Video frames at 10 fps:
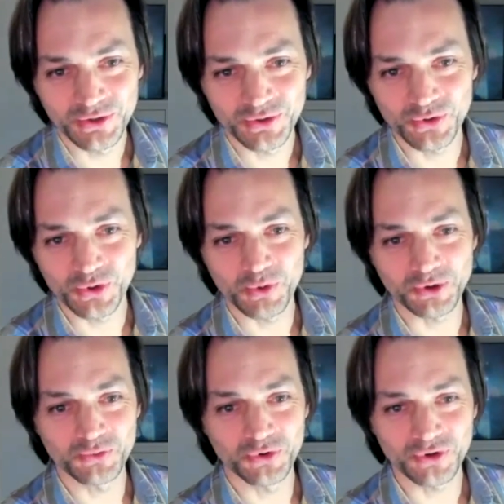know a
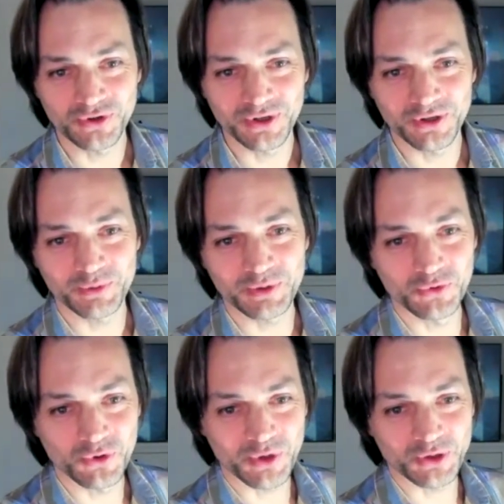bit
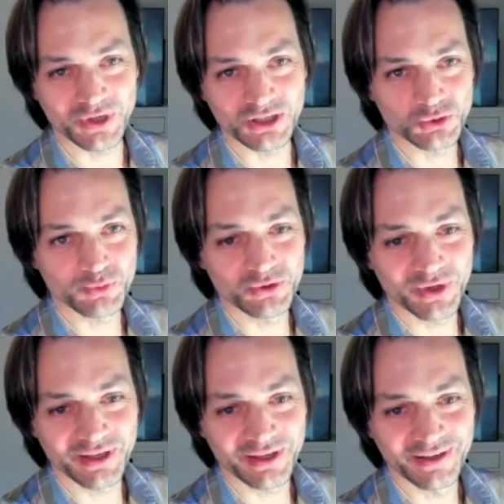more about what I should be
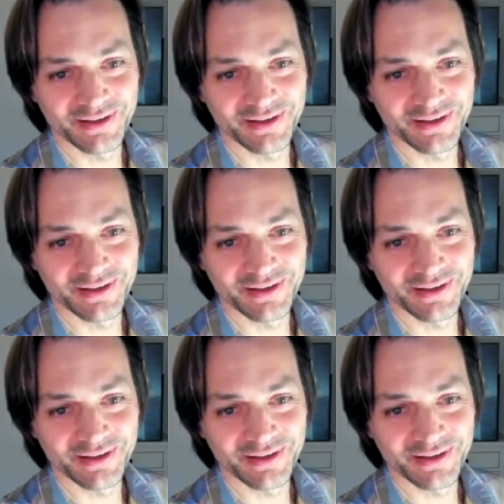doing?